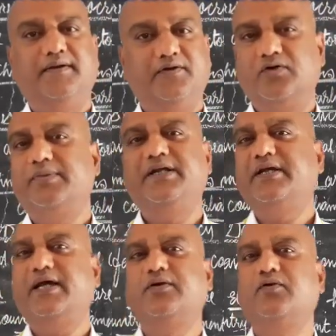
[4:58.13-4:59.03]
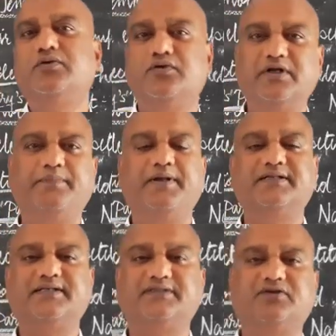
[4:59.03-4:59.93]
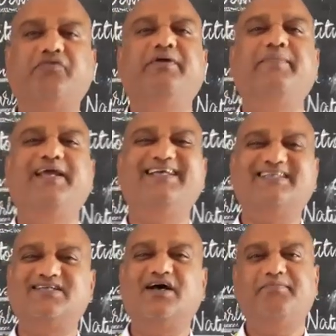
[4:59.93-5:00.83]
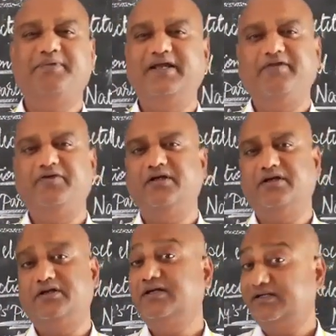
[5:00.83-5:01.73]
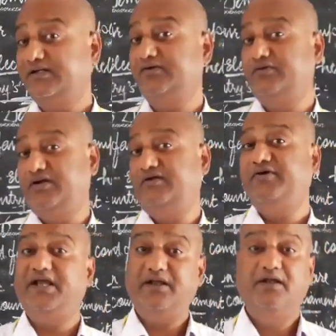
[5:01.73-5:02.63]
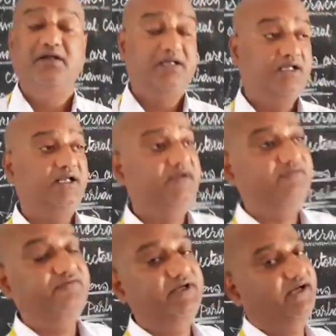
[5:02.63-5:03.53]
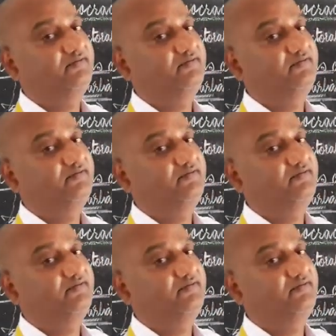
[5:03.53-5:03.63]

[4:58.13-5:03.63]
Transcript: nobody can go to replace us. So we may start behaving in a dictatorial way if we are